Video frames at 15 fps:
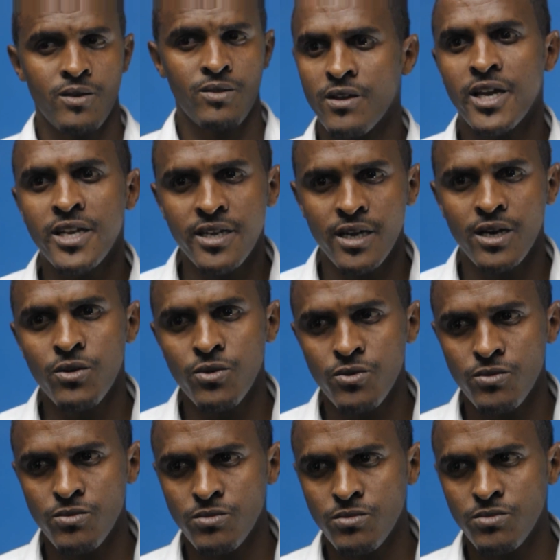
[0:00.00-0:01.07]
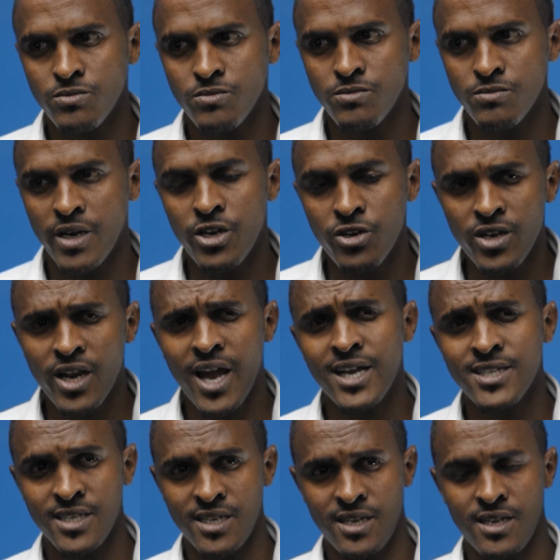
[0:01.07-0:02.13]
Right now, my own
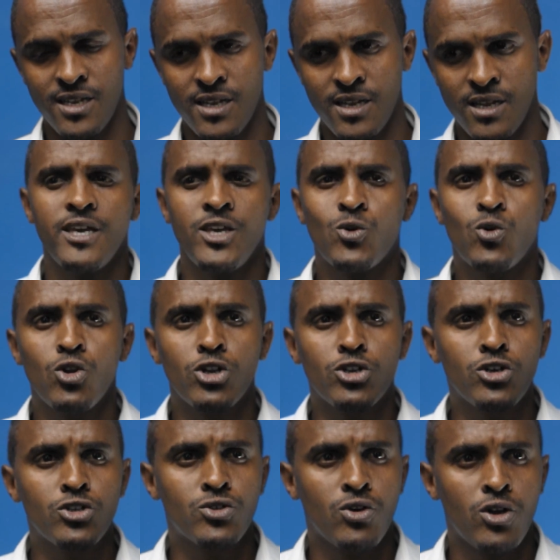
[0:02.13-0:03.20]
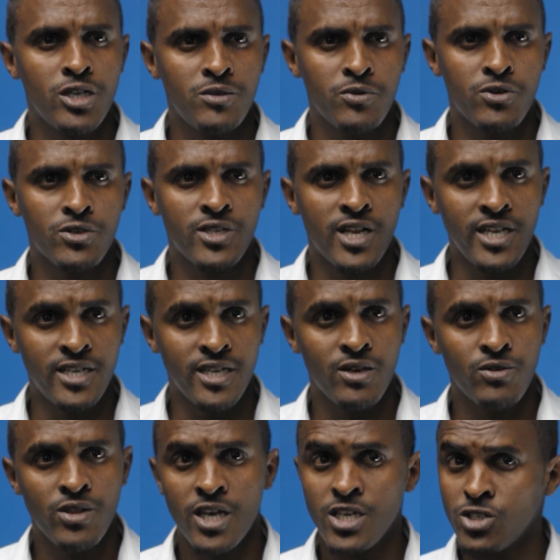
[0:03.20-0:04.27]
cousin, he could not go to college because right
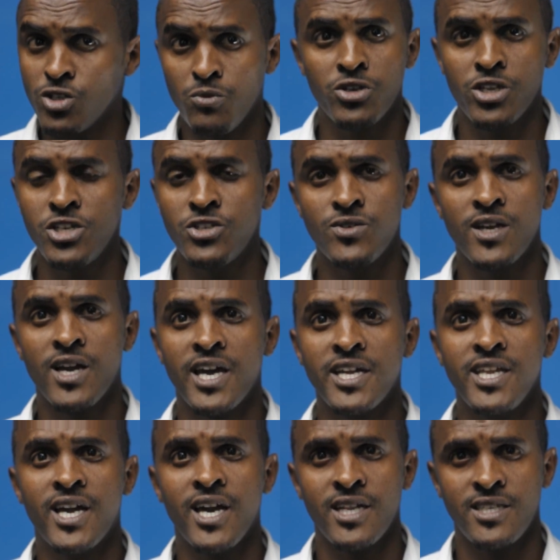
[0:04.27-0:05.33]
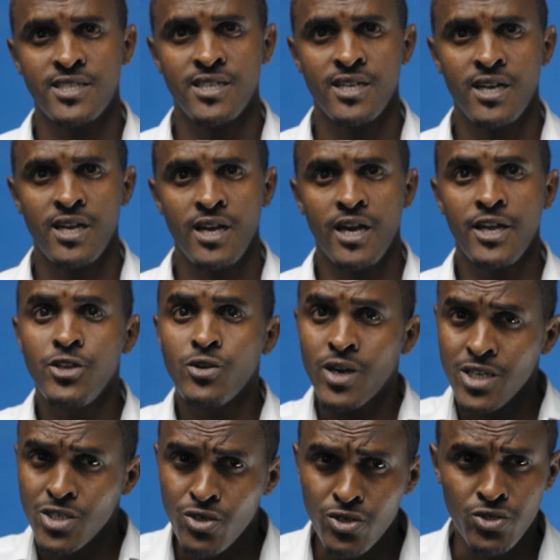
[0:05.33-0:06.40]
now there is nobody issuing ID cards, and you
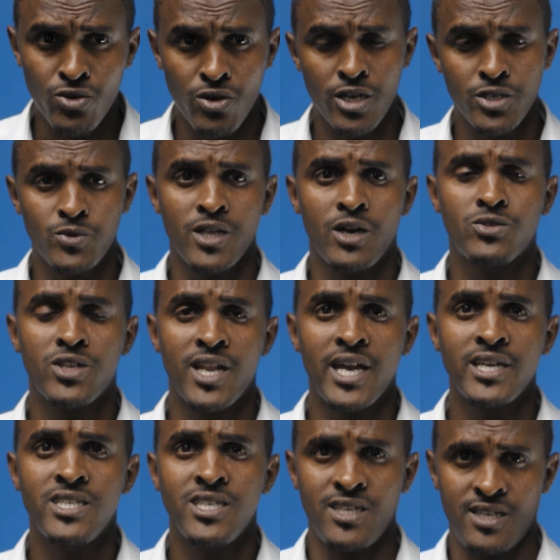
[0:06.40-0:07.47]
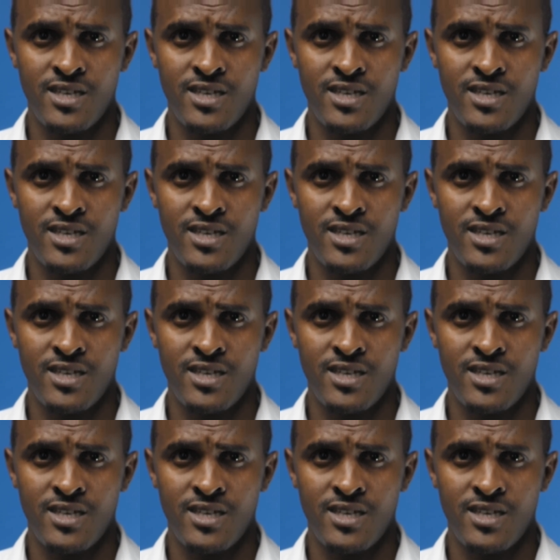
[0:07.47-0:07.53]
can't go to college without an ID.